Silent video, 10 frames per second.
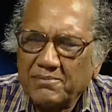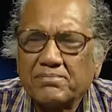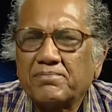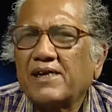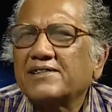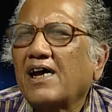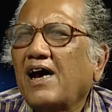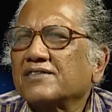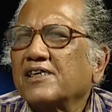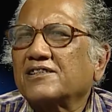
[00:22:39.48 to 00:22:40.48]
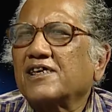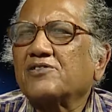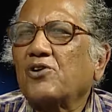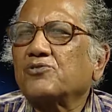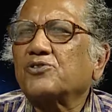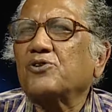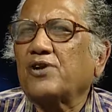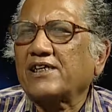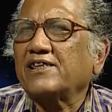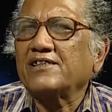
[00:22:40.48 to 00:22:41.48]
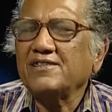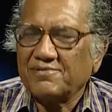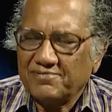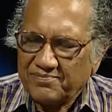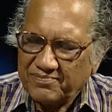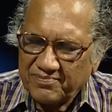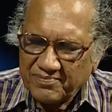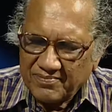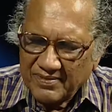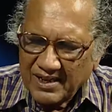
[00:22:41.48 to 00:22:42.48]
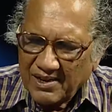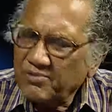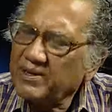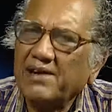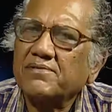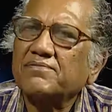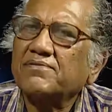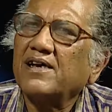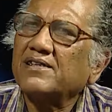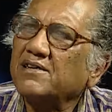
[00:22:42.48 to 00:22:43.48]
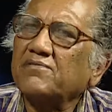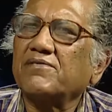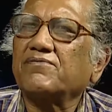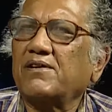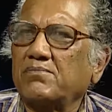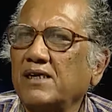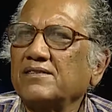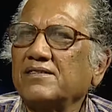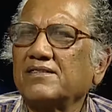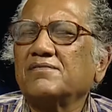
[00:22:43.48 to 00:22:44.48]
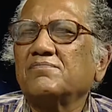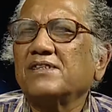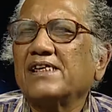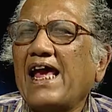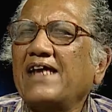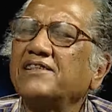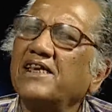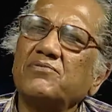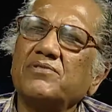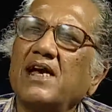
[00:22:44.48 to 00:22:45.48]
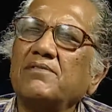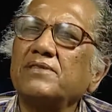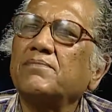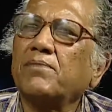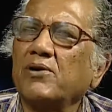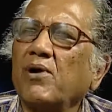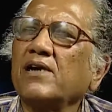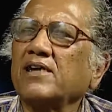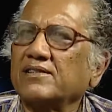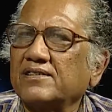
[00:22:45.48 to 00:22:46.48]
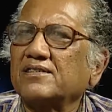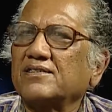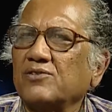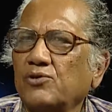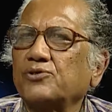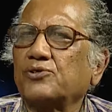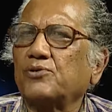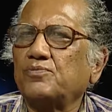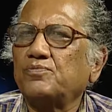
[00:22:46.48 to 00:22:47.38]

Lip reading: but others are not so lucky. We have several Farmans, and then we have the Parwanas also,